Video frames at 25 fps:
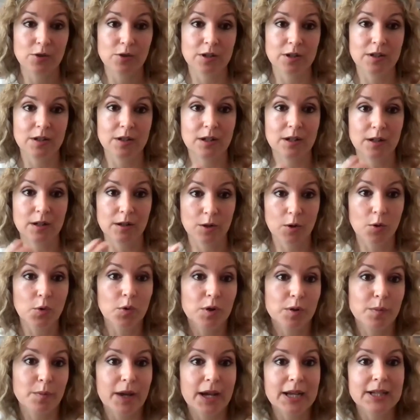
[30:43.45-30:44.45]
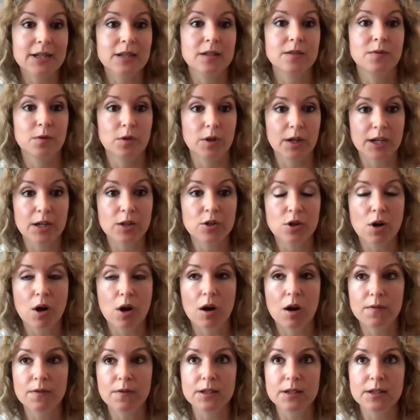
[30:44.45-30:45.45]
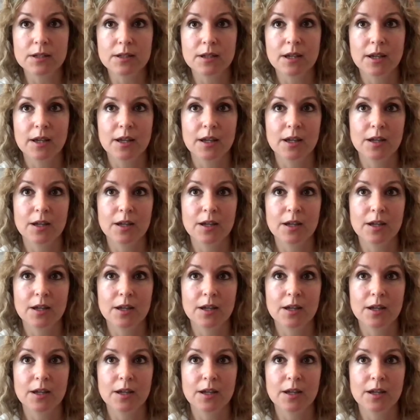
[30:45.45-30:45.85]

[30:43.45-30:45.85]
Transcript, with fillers: just in a local basis for each office